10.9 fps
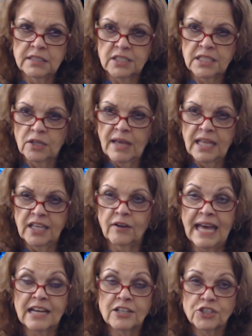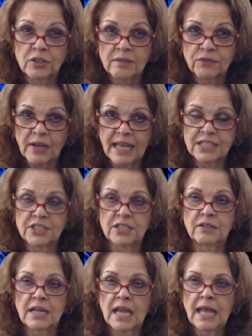There's a, you know, attitude of gratitude